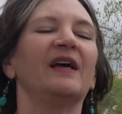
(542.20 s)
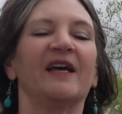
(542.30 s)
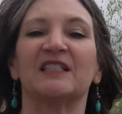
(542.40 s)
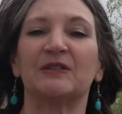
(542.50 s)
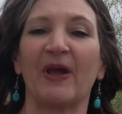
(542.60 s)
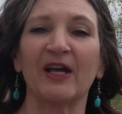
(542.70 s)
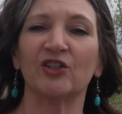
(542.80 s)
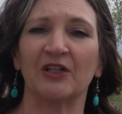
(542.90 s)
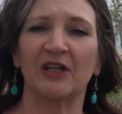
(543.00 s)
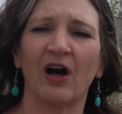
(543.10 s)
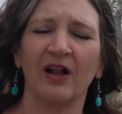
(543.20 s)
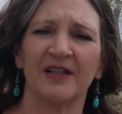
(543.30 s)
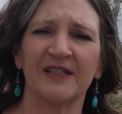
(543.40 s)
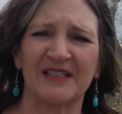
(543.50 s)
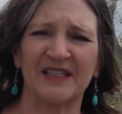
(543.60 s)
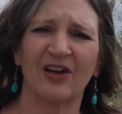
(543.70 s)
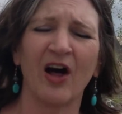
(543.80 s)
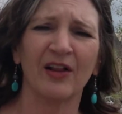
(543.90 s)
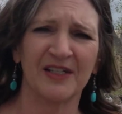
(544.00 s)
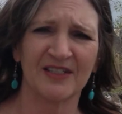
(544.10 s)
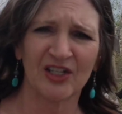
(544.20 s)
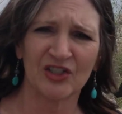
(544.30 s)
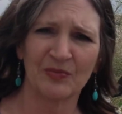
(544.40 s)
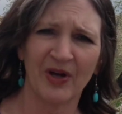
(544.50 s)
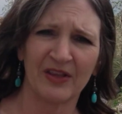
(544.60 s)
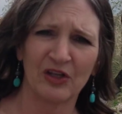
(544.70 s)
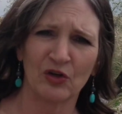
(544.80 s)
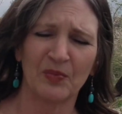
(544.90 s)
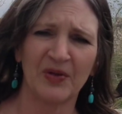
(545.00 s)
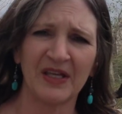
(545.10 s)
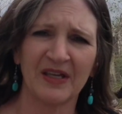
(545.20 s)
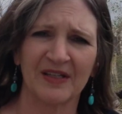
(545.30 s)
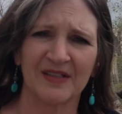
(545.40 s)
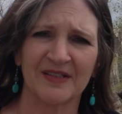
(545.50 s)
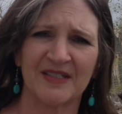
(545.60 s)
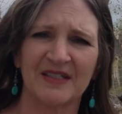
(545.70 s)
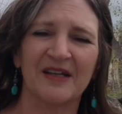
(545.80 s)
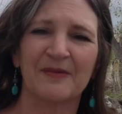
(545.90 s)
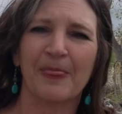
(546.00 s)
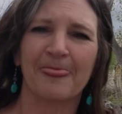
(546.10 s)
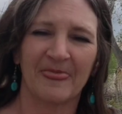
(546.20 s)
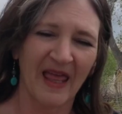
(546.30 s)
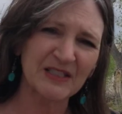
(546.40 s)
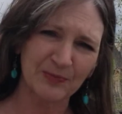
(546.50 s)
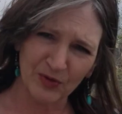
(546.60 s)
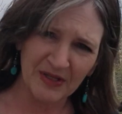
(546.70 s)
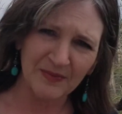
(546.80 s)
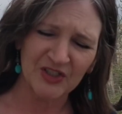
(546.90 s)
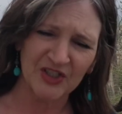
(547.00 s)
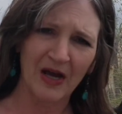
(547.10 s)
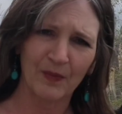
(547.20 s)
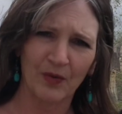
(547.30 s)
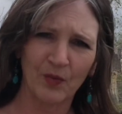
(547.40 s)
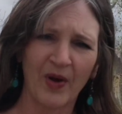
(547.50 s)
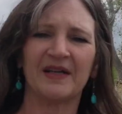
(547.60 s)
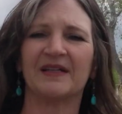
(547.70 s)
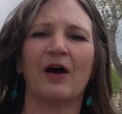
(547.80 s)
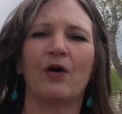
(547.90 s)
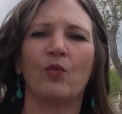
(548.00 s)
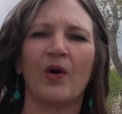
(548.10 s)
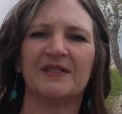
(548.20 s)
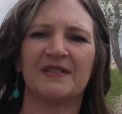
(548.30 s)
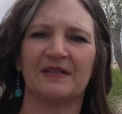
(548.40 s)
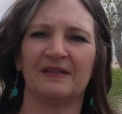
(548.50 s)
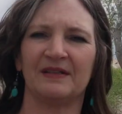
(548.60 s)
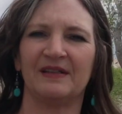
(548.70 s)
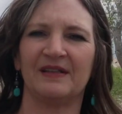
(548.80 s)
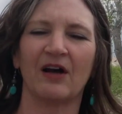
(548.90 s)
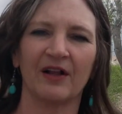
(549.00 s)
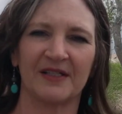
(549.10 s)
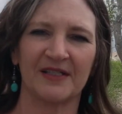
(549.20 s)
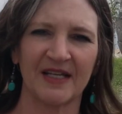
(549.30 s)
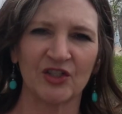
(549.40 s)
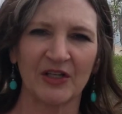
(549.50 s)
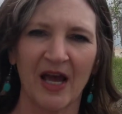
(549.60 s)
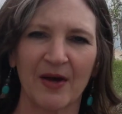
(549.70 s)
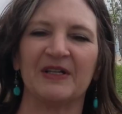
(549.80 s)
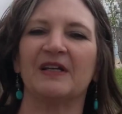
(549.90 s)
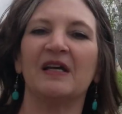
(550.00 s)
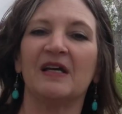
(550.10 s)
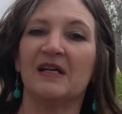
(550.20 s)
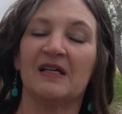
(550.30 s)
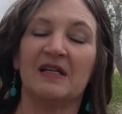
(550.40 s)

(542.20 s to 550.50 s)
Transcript: expansion and colonization by the Europeans, that's pretty much how it went. Now, once the colonization happened,